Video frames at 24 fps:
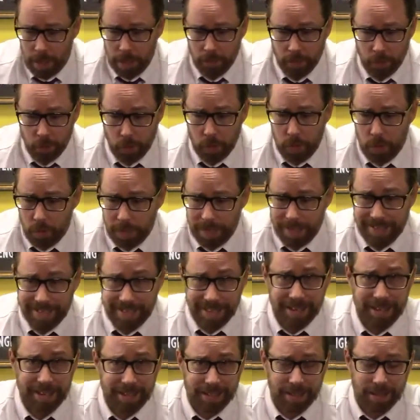so you can
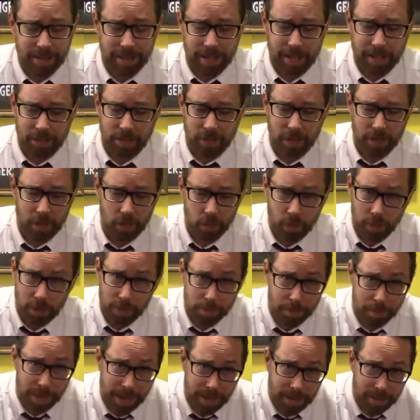get into this and you
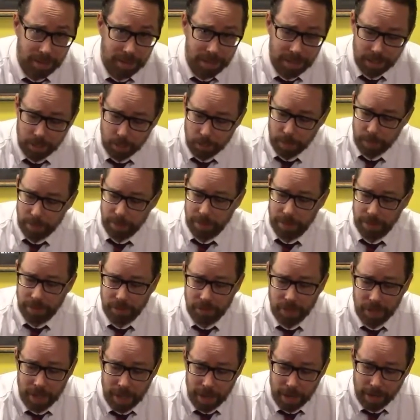can paint these buildings